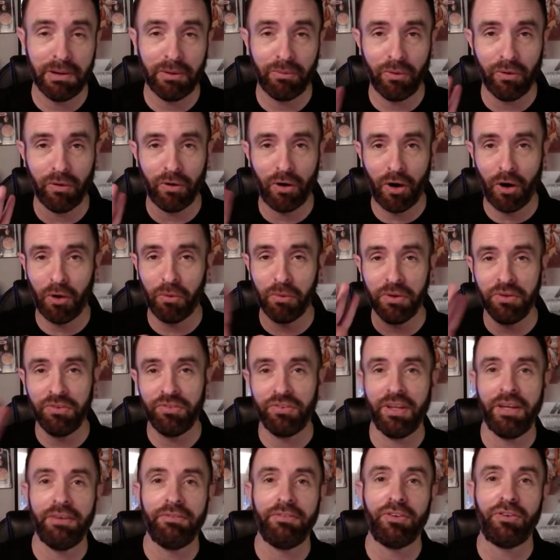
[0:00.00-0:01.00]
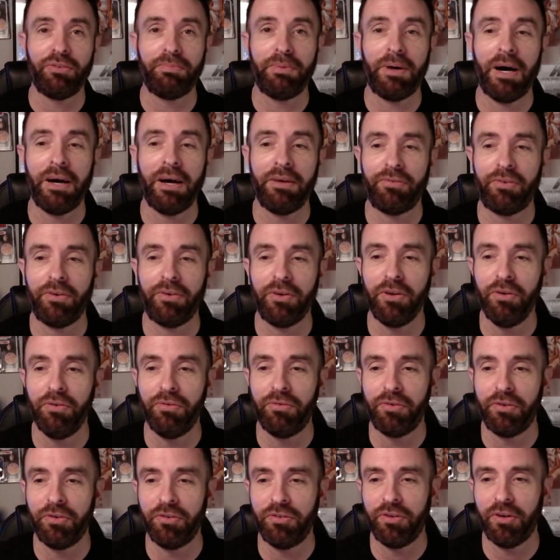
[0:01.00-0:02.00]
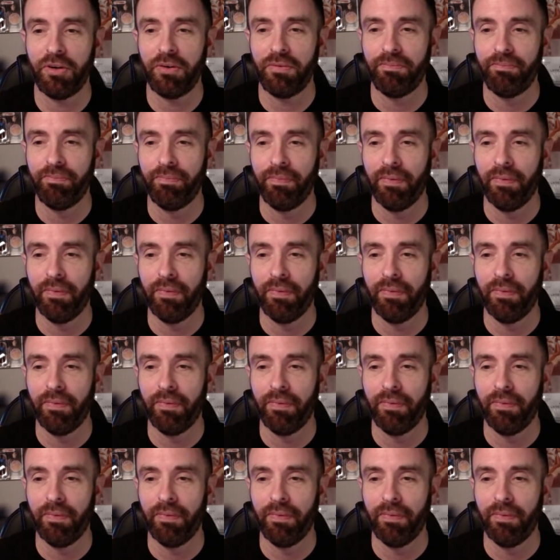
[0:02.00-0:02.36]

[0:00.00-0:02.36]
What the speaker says: We'll always save a spot for you for sure.